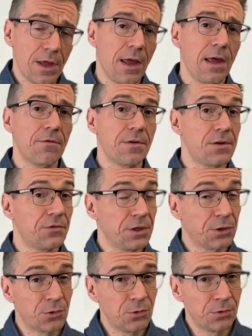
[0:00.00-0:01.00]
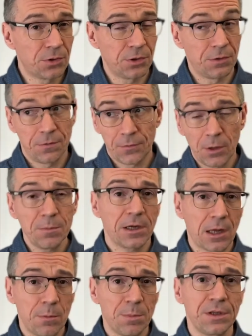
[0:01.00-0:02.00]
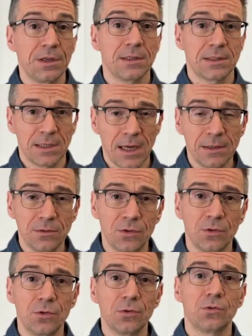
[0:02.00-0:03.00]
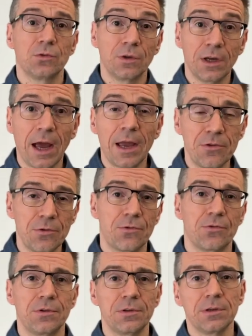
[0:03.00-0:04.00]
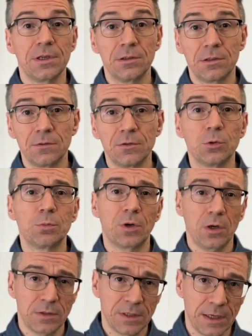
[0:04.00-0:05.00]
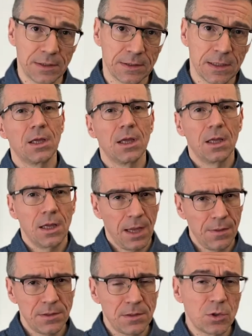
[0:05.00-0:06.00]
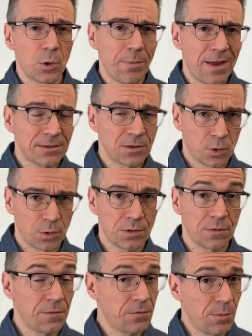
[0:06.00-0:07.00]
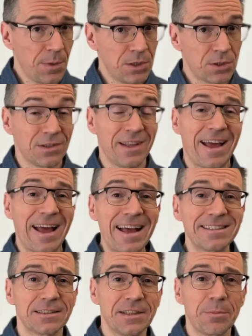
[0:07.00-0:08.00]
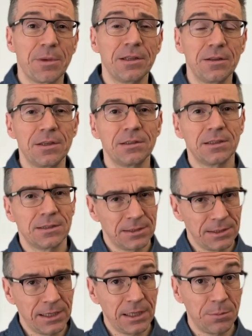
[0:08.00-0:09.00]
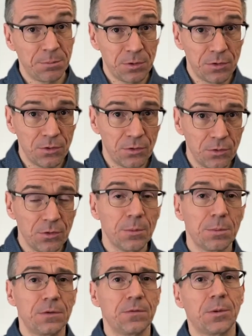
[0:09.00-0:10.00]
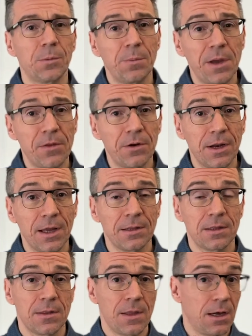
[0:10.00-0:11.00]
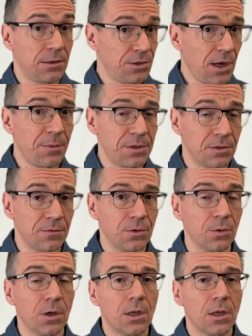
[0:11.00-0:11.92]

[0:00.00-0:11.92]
have a recruiter from the company assigned to you to guide you through the interview process. And this is your best source of information. Ask them anything that can help you perform better at the job interview.